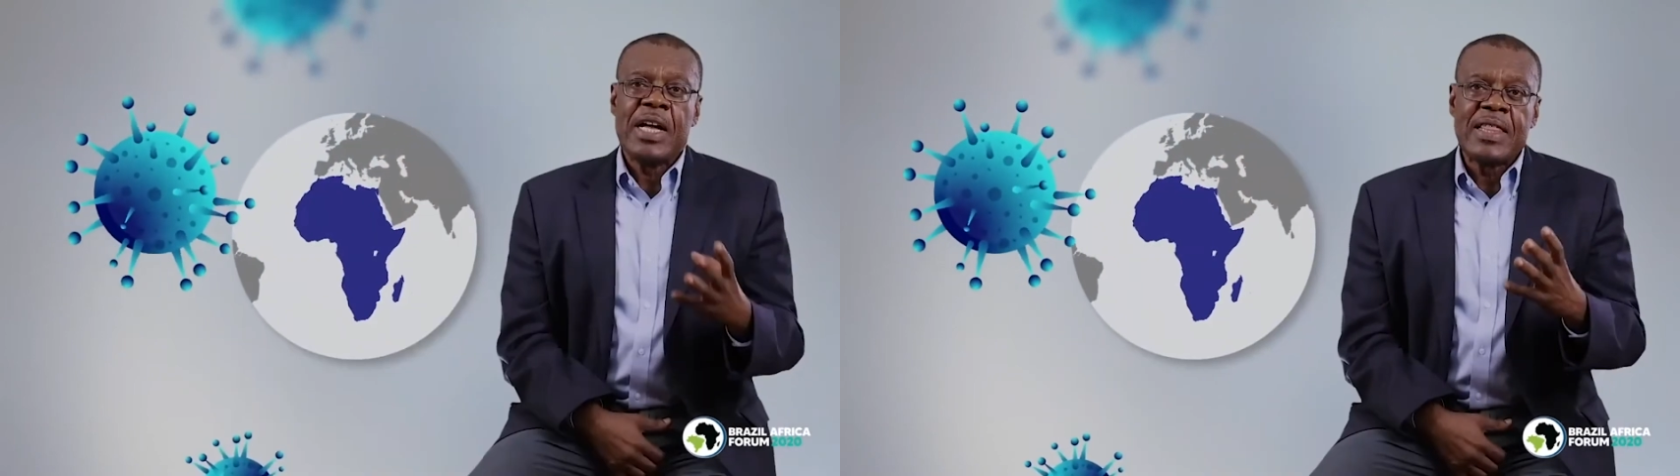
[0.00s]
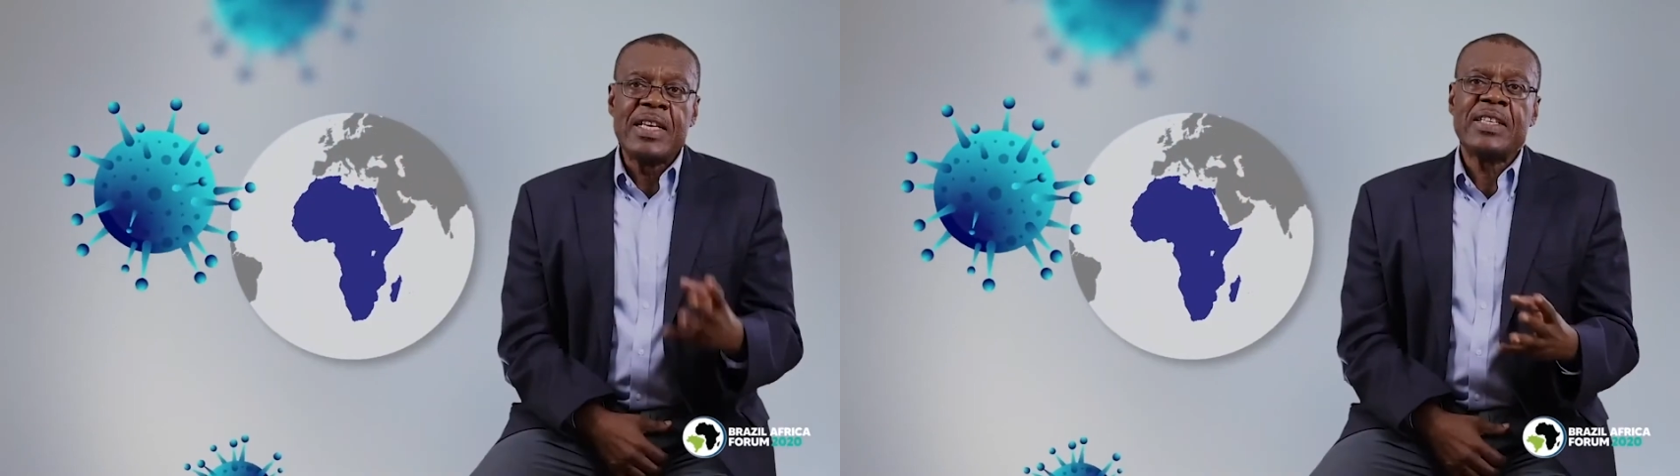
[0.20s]

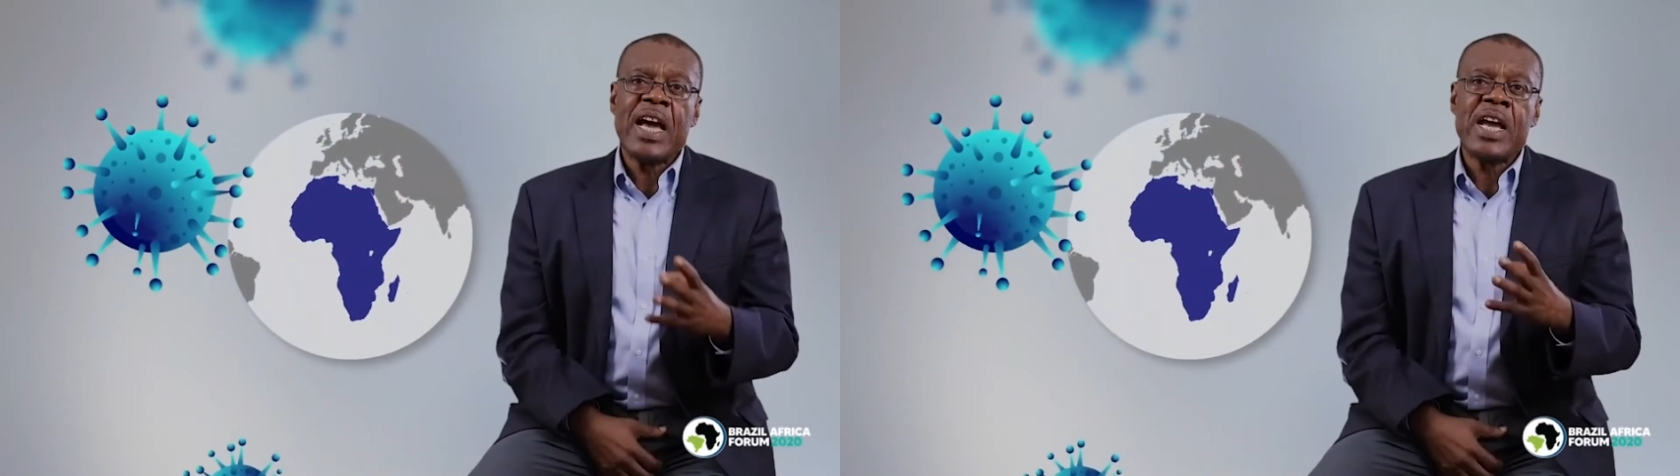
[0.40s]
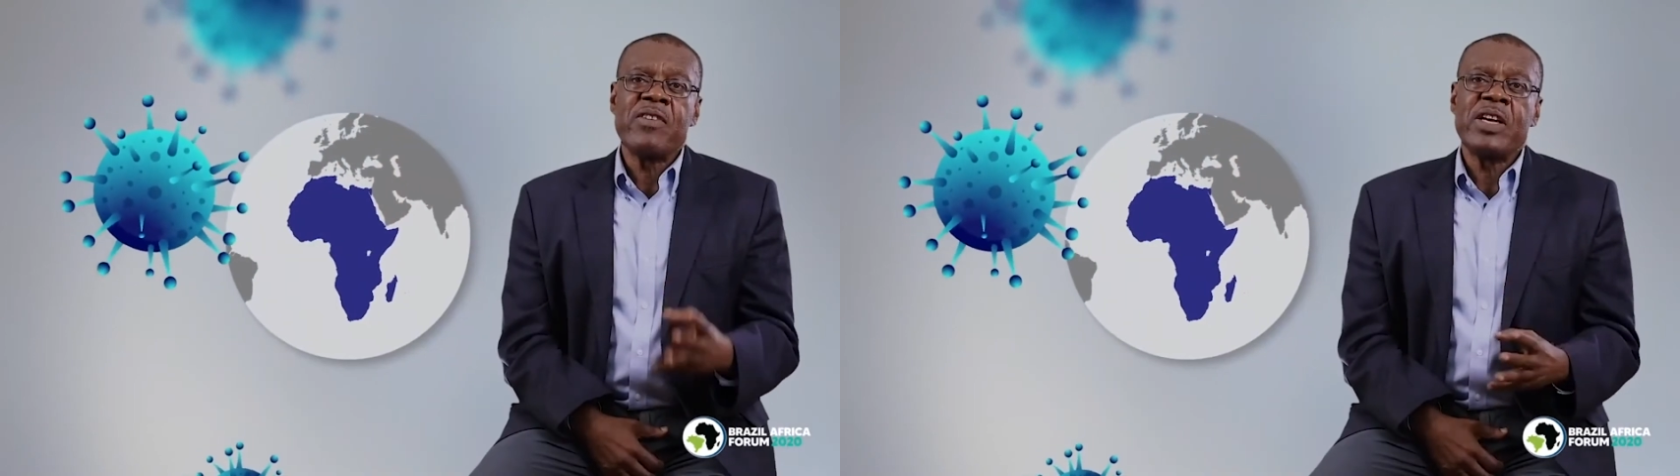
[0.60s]
These
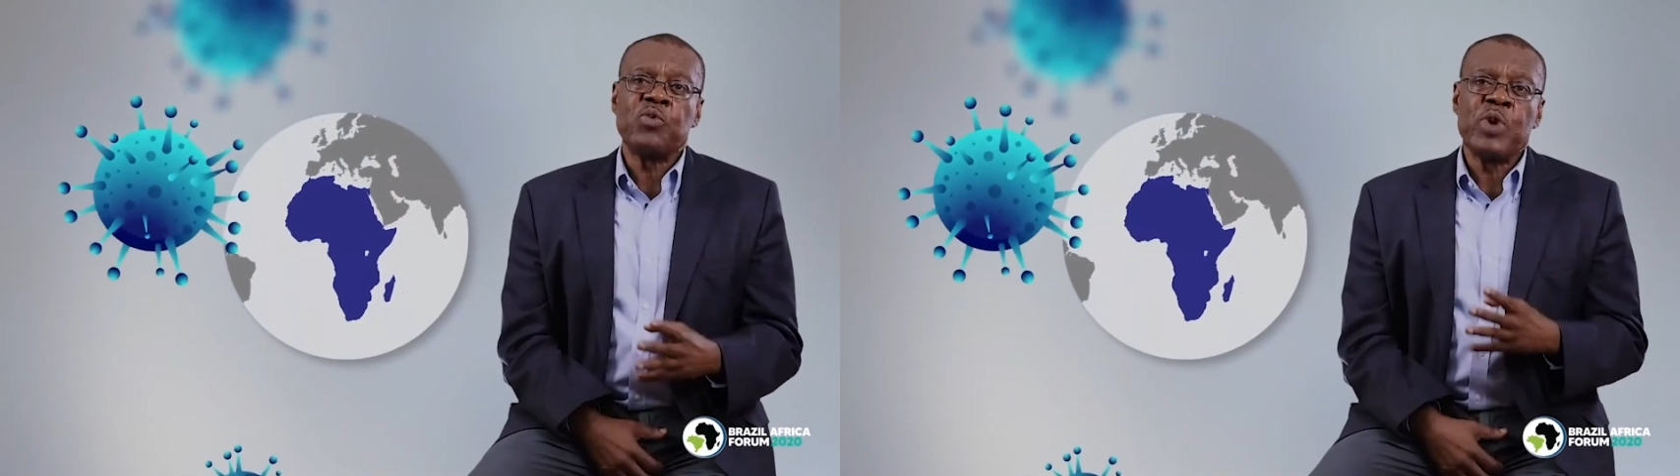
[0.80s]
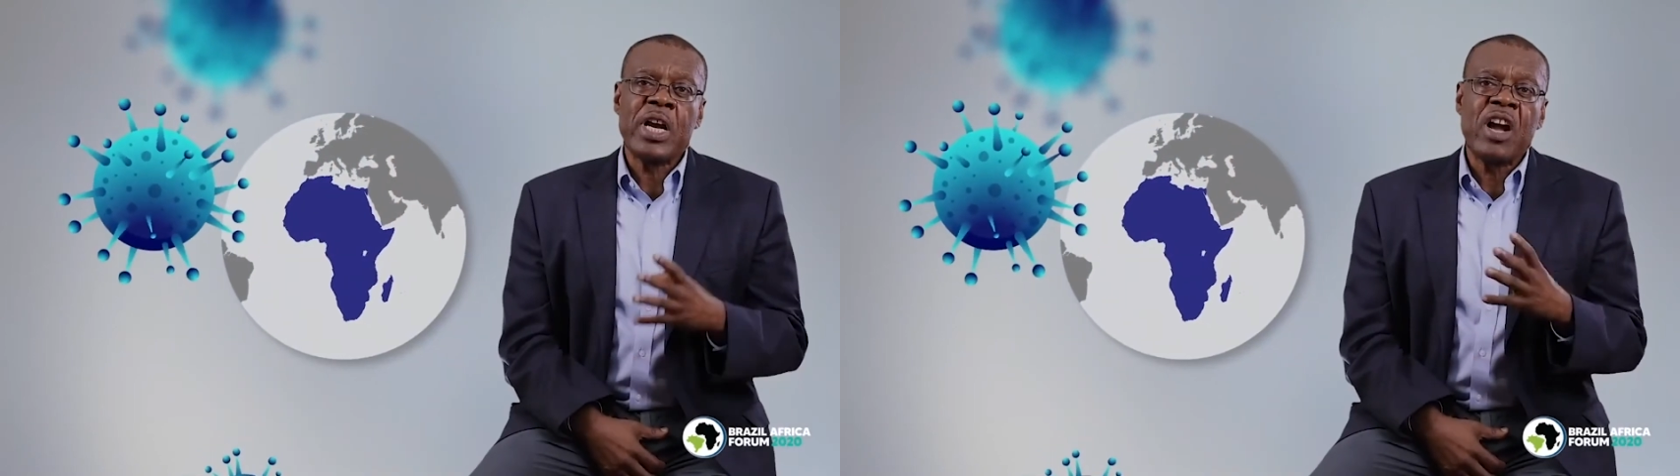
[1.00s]
are
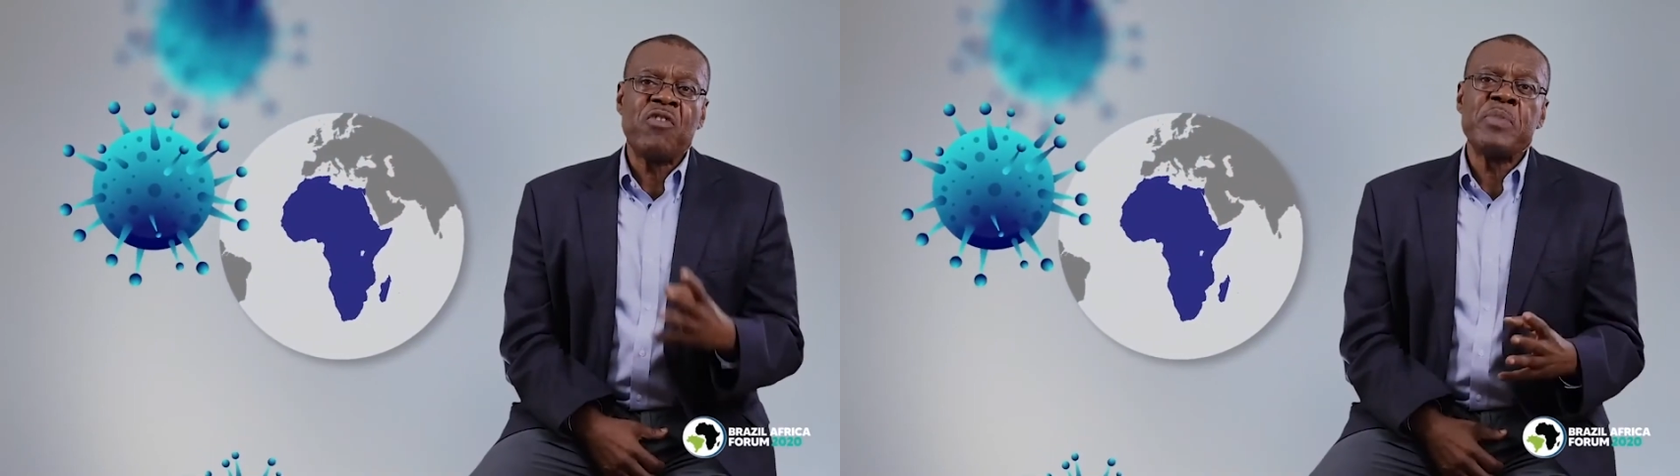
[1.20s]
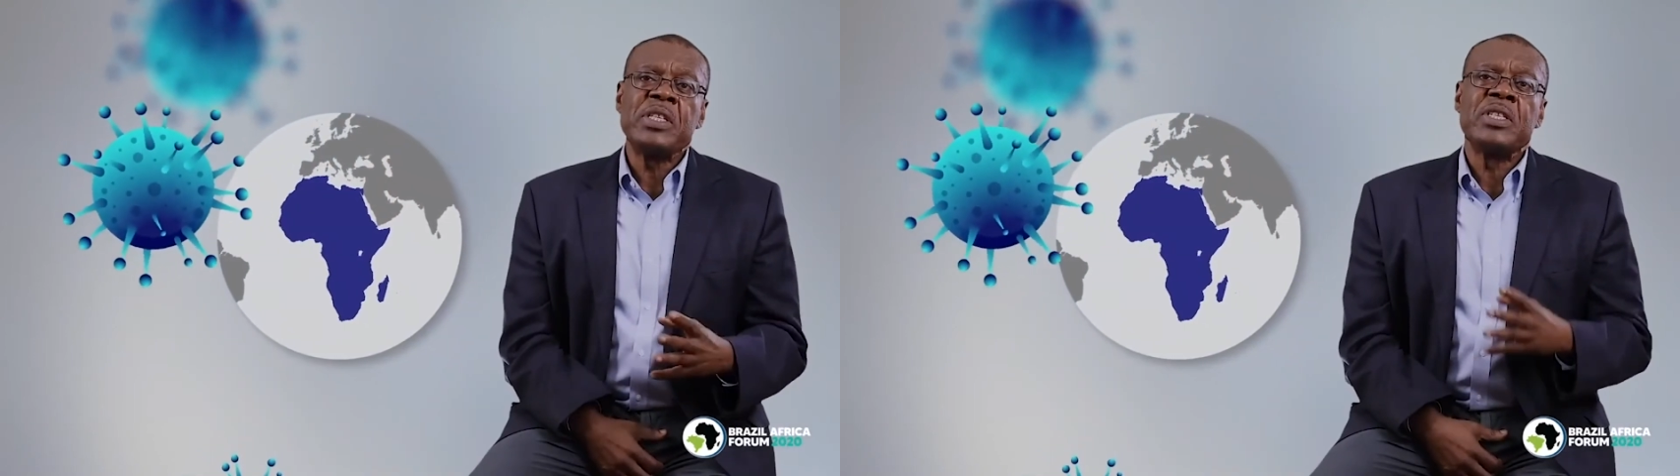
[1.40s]
areas where
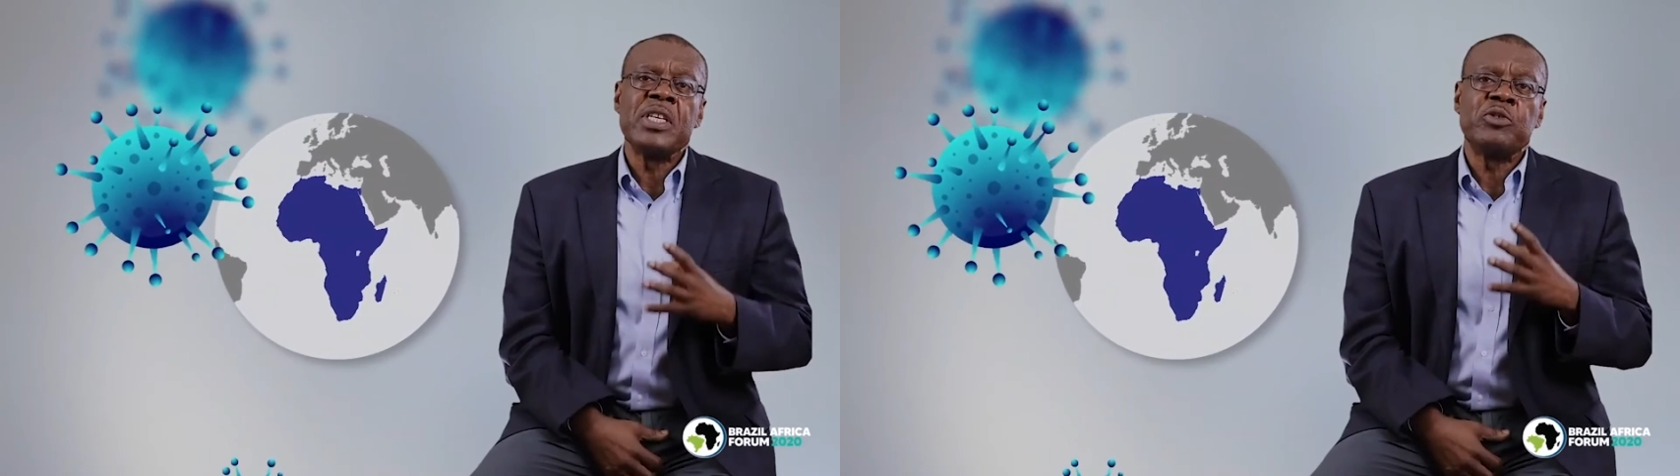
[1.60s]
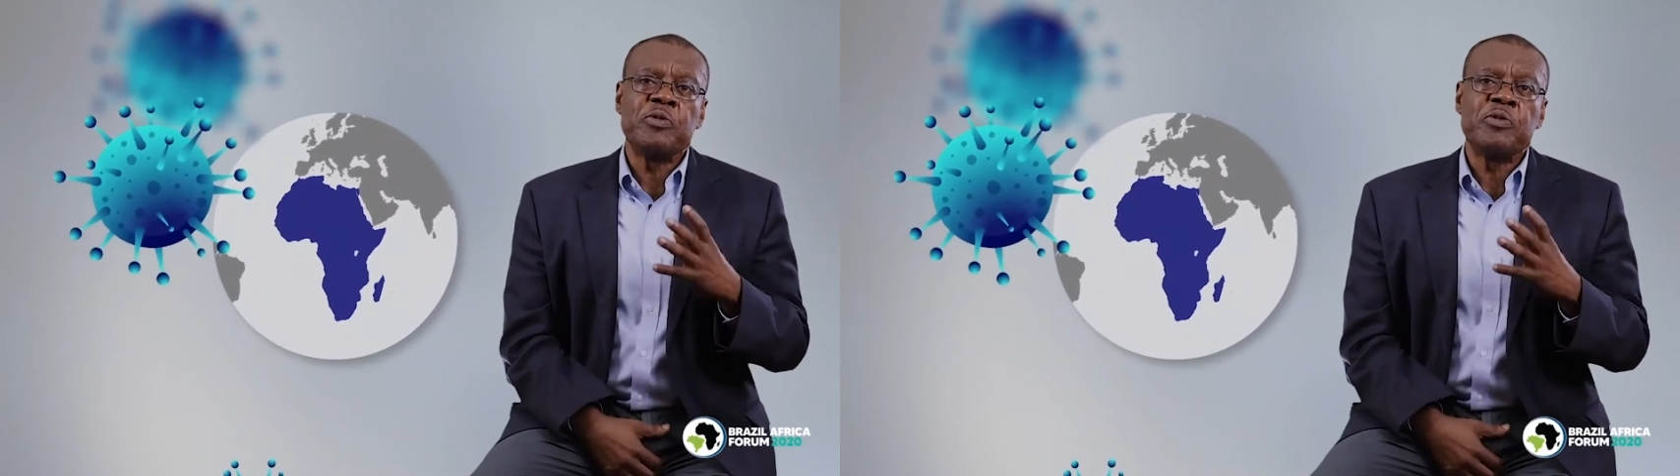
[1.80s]
governments need